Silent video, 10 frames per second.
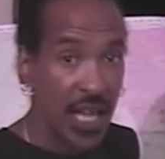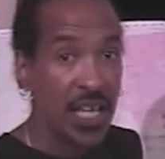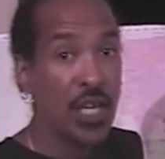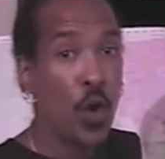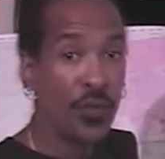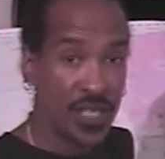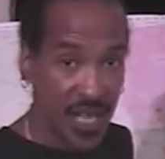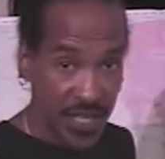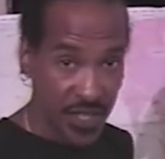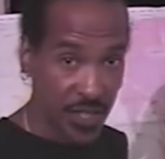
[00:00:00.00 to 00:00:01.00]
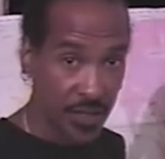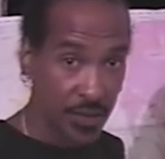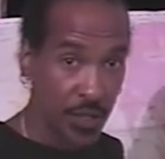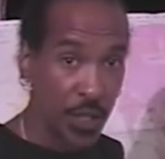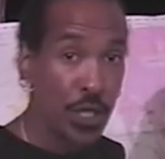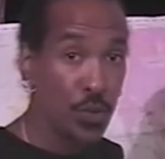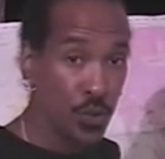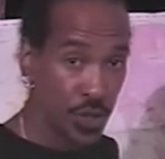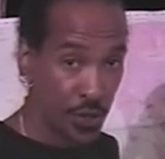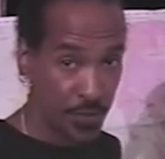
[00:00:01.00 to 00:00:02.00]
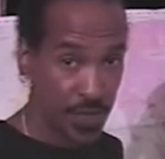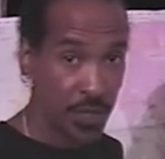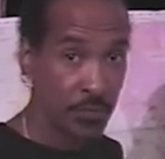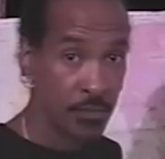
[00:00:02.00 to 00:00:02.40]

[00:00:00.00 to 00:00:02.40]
he overtakes it, he usurps it,